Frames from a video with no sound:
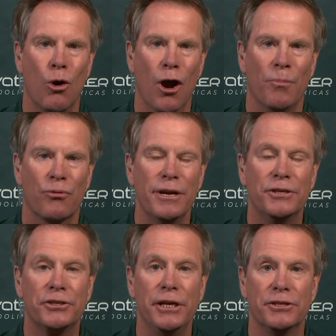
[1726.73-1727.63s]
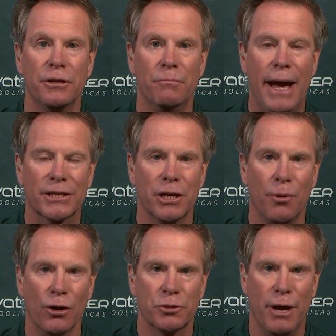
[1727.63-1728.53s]
our preseason
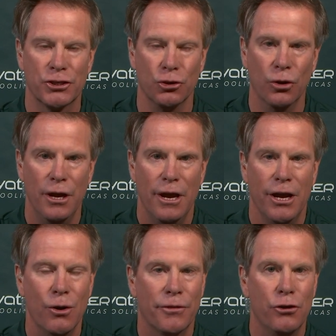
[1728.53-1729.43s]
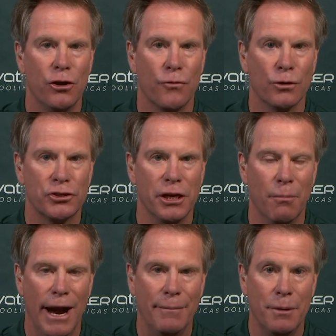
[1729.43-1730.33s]
basketball special here at the University of
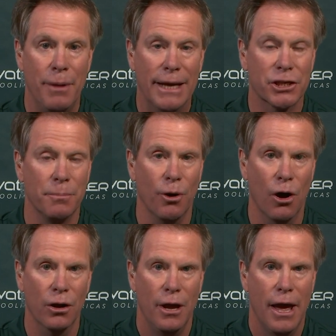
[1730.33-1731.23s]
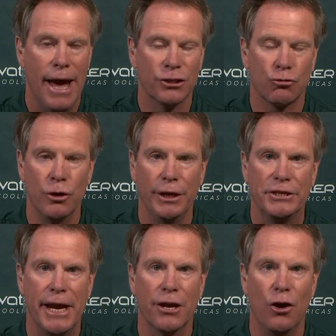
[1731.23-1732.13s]
Miami. Basketball has really
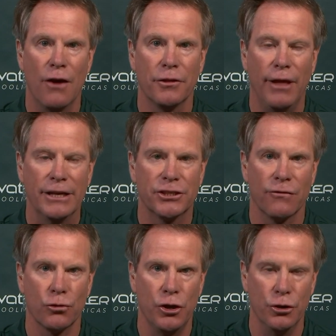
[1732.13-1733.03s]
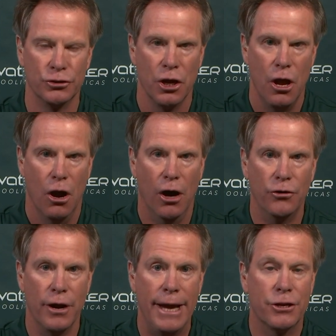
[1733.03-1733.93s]
taken off the last several years
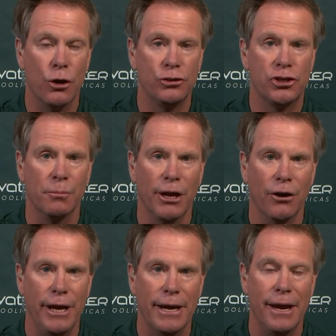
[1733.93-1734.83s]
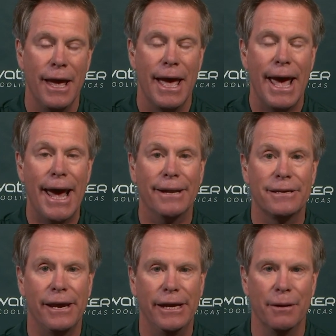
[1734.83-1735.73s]
under head coach Jim Larranaga and
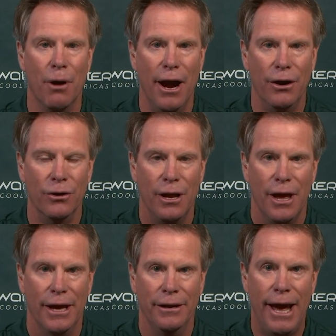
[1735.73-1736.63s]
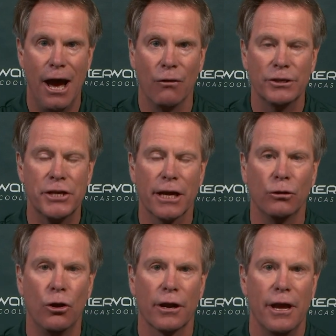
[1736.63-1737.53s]
Katie Meier. Now let's take a
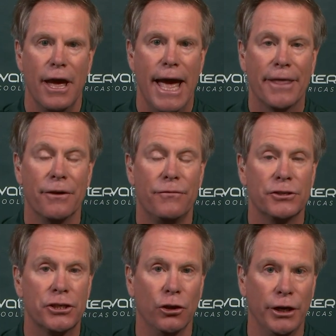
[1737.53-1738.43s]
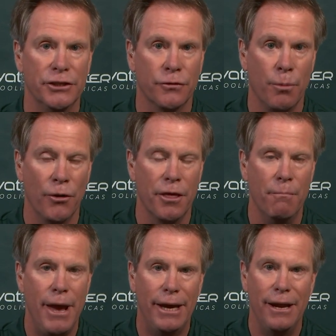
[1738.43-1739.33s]
look at the facilities for both the
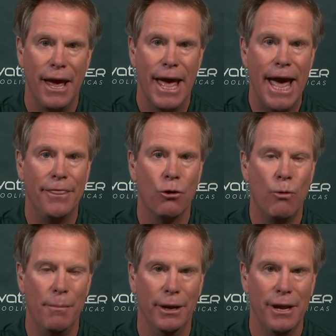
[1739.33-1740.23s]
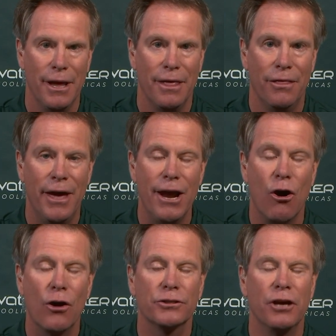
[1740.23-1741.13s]
men and the women. They
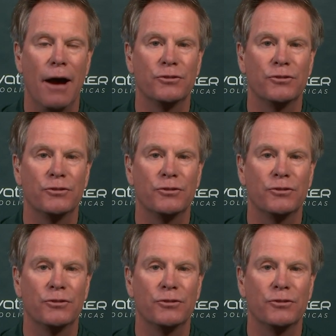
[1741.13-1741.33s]
are top